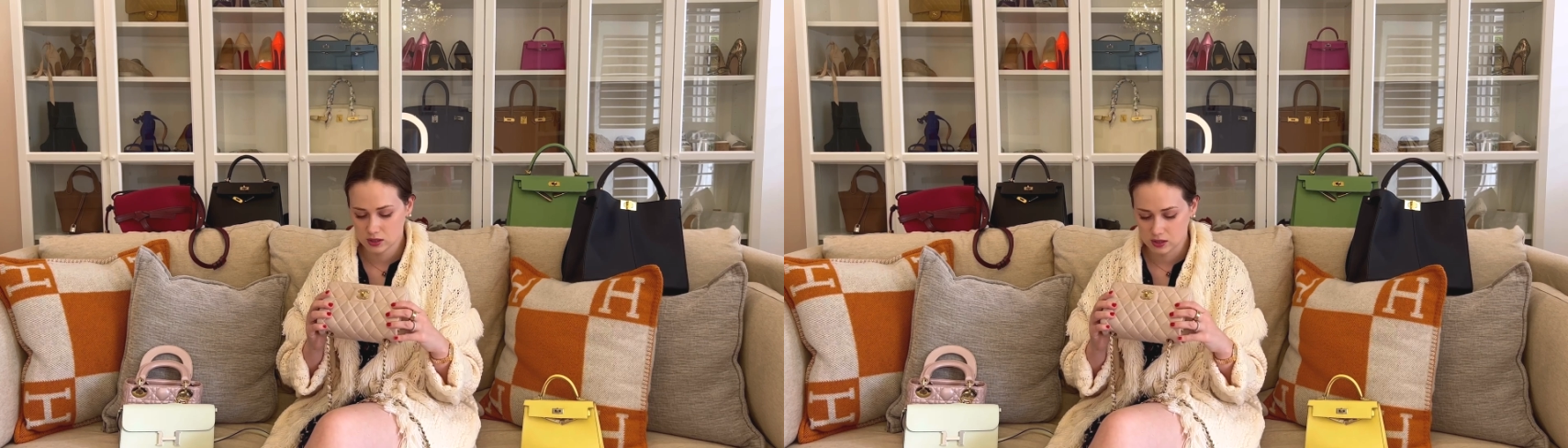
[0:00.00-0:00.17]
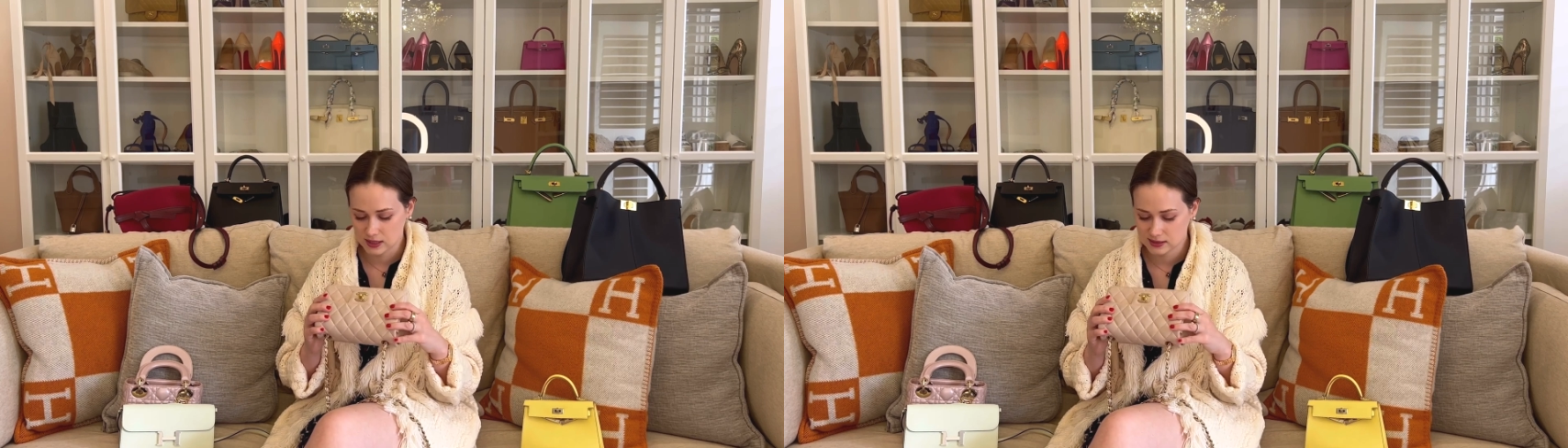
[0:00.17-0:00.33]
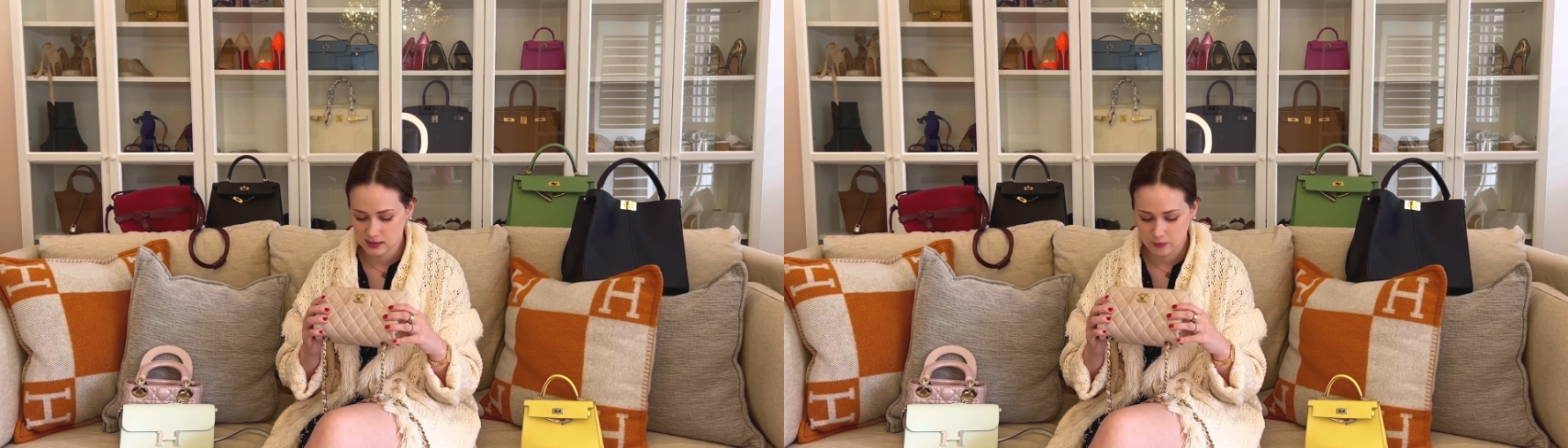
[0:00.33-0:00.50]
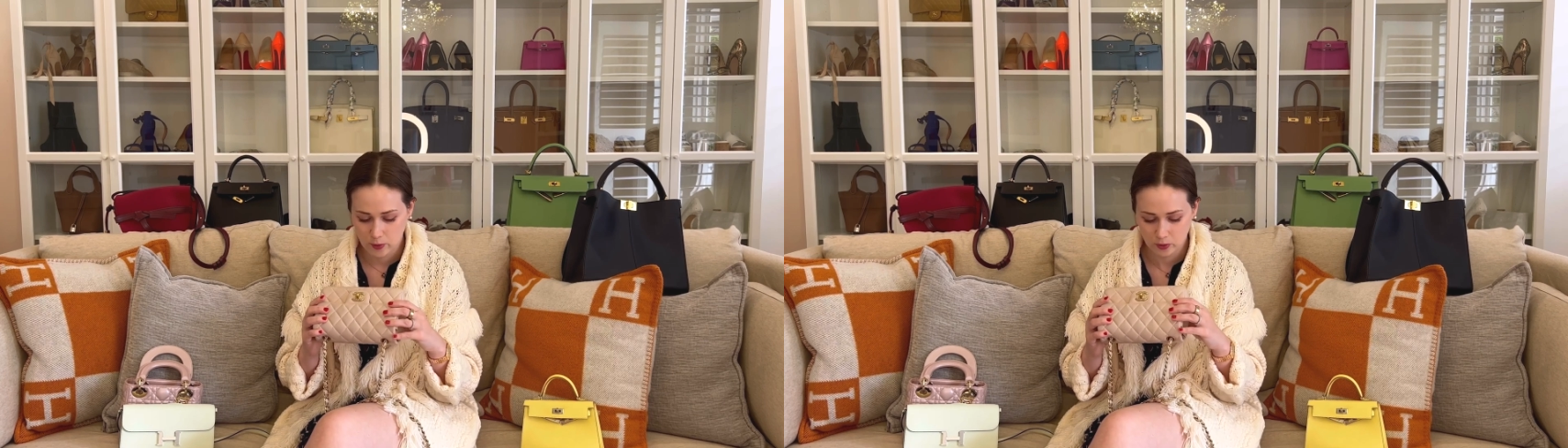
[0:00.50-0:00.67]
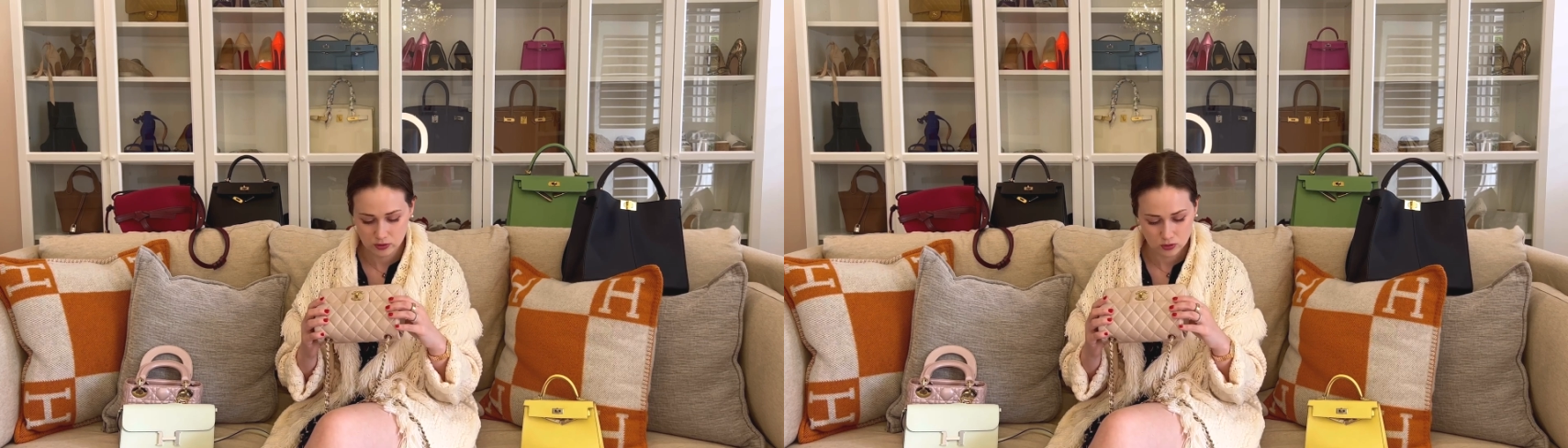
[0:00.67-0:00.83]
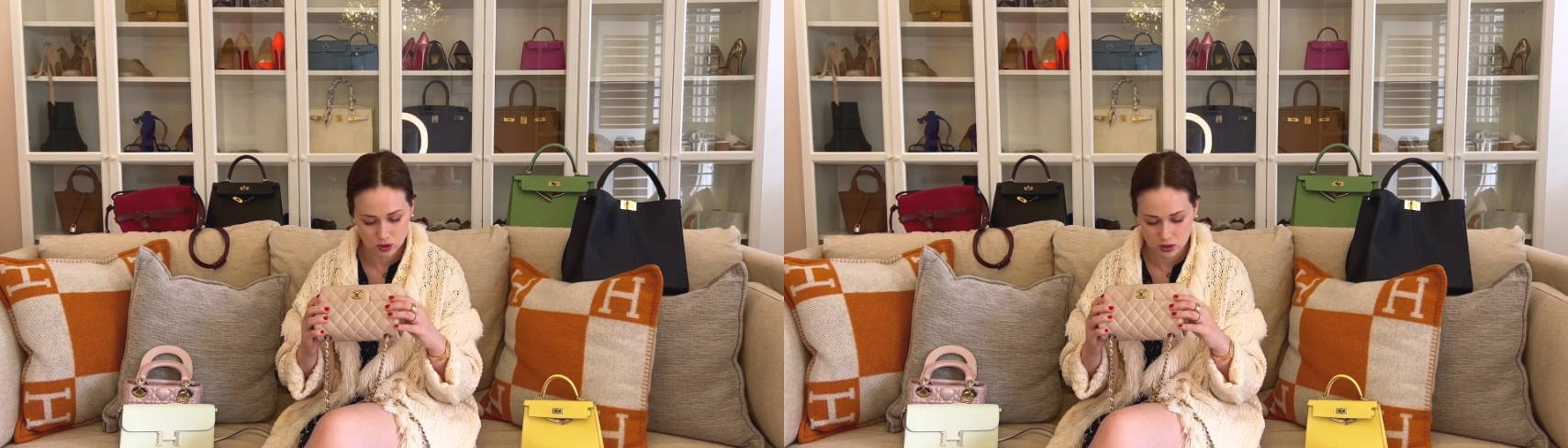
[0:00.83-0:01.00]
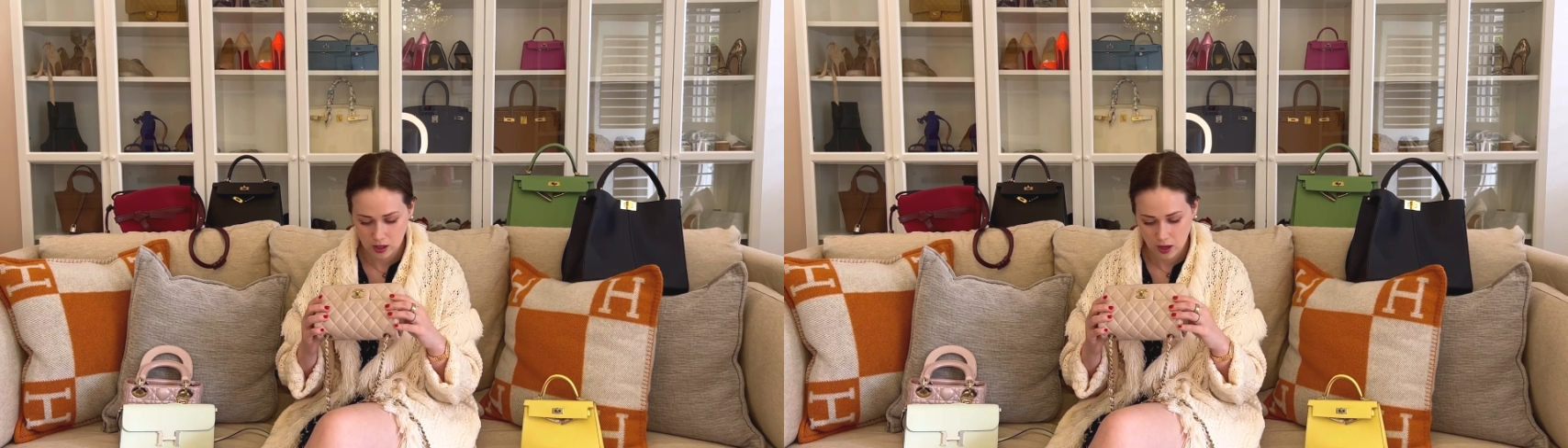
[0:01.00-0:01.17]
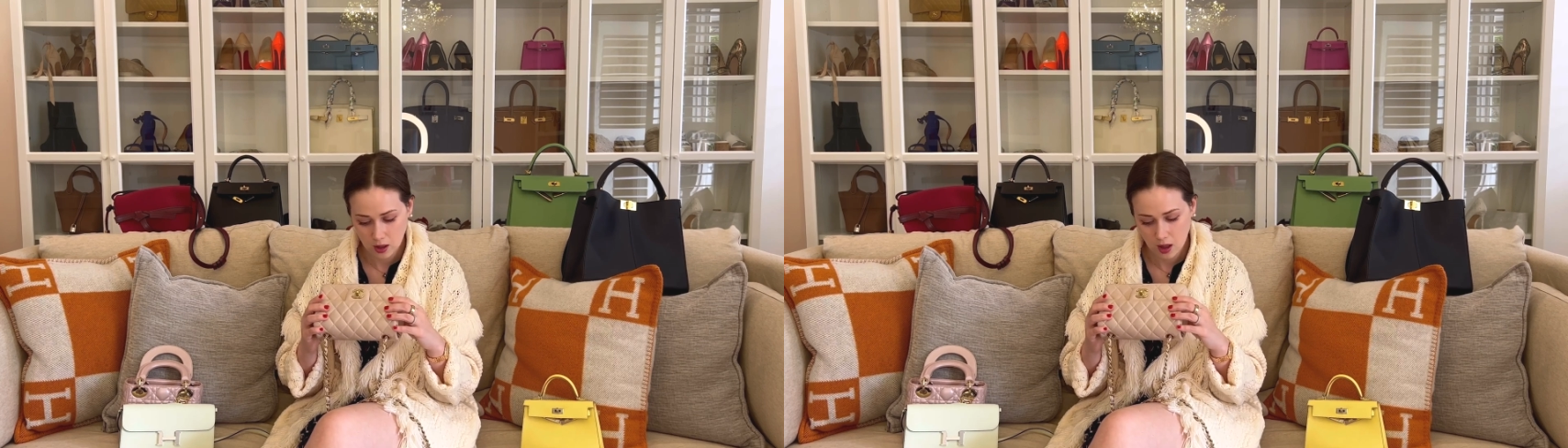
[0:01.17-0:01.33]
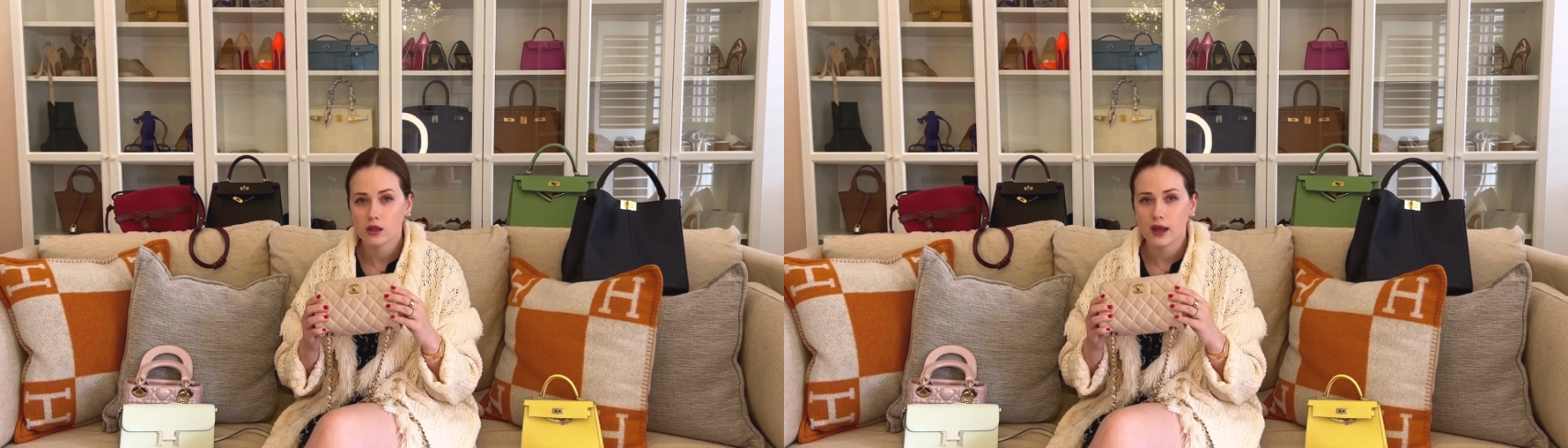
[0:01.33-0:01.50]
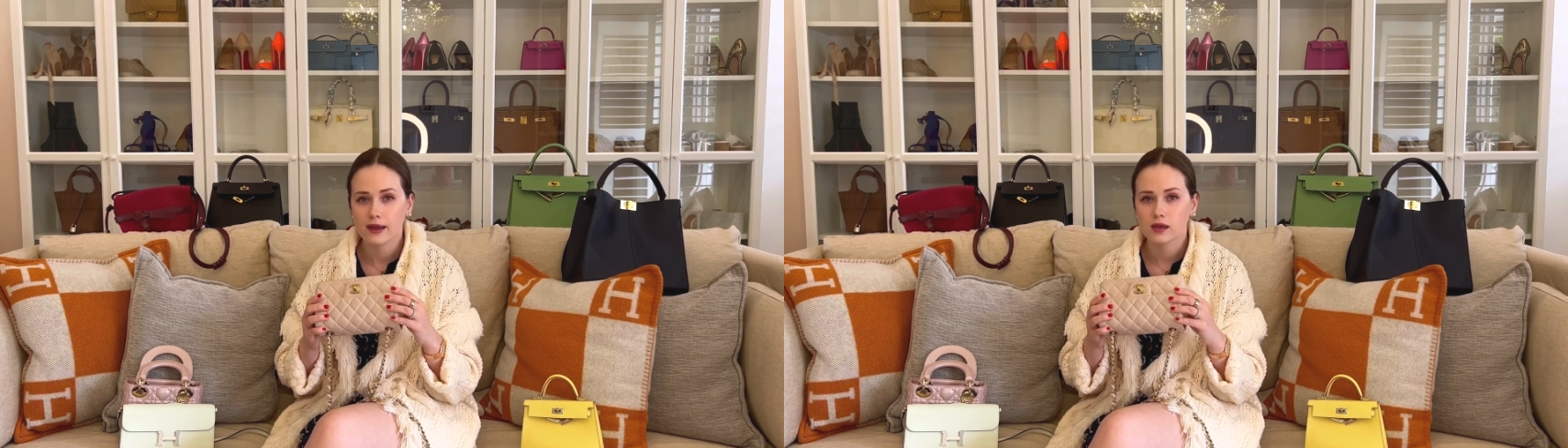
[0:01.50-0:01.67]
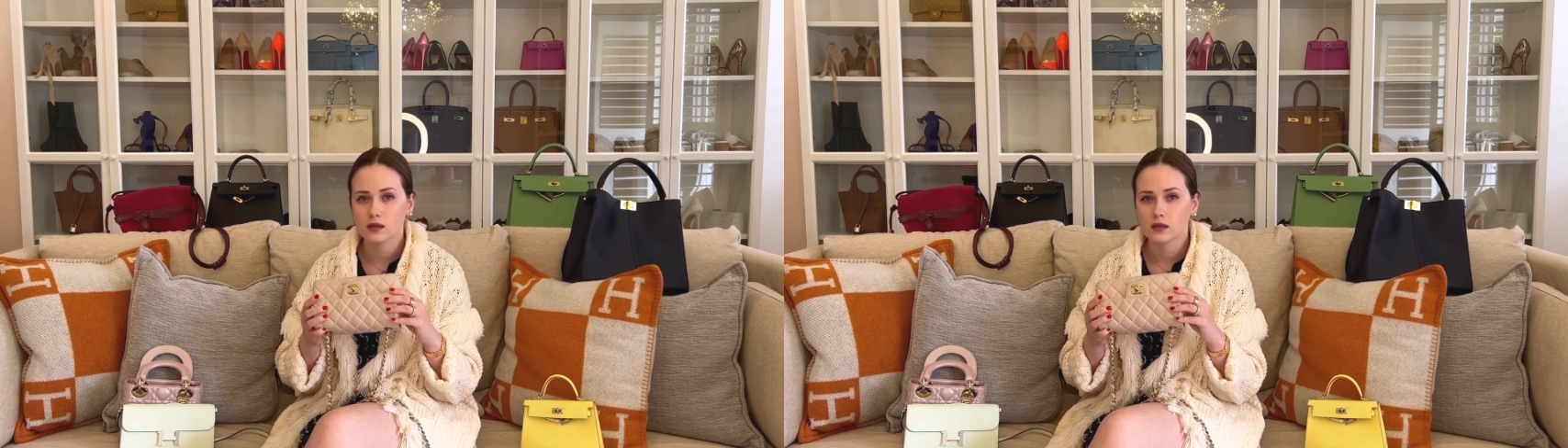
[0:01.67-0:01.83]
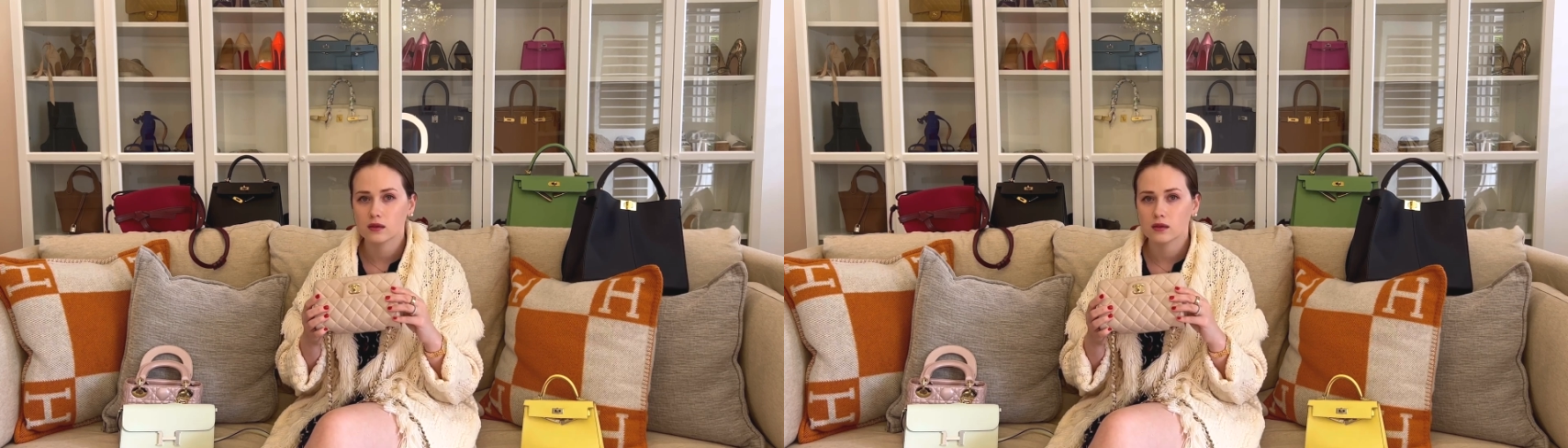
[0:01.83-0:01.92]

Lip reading: The last time I went to Chanel, like,